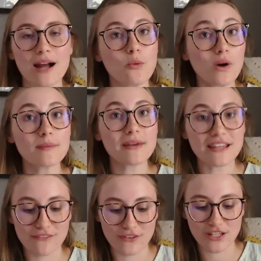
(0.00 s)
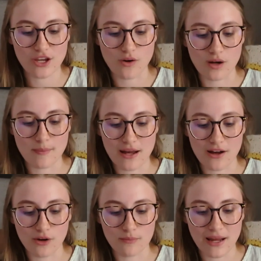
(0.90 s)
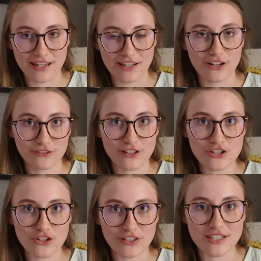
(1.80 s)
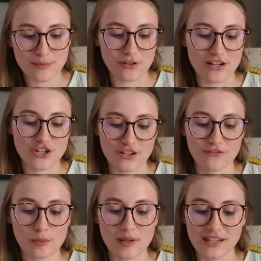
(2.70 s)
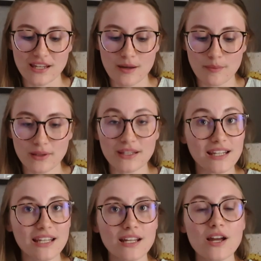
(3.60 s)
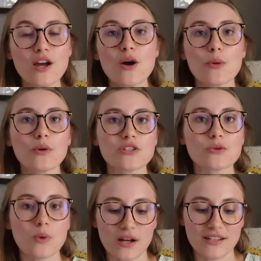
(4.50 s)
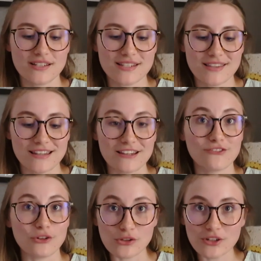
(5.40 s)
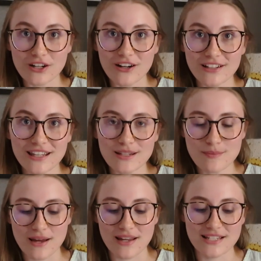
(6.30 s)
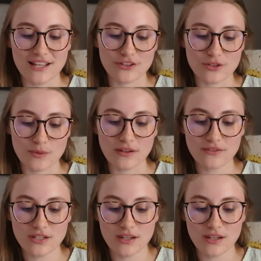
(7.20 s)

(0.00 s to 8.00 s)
I want to make a video about my original inspiration for picking up knitting, which was the Folklore cardigan by Taylor Swift.